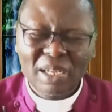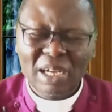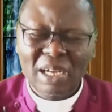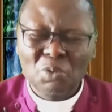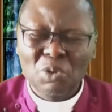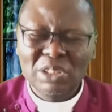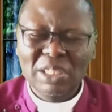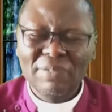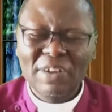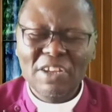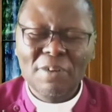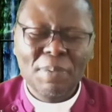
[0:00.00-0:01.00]
And
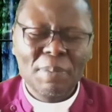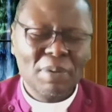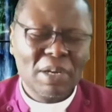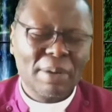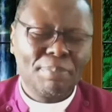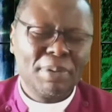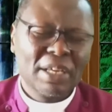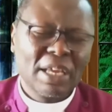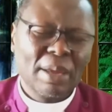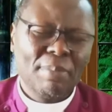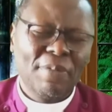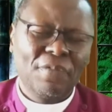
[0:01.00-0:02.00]
whatever your people are
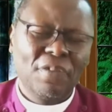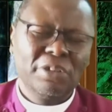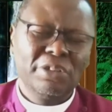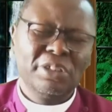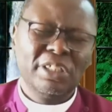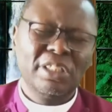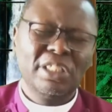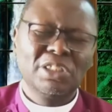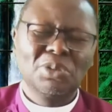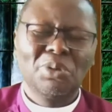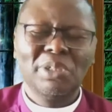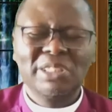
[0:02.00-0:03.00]
bringing before you in
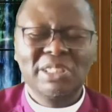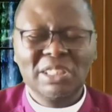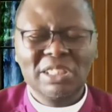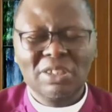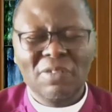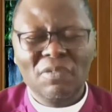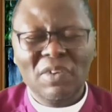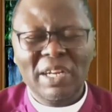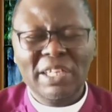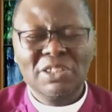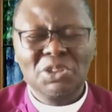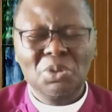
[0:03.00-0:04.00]
this holy season of
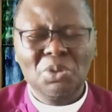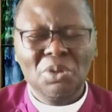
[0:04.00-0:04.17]
Lent, O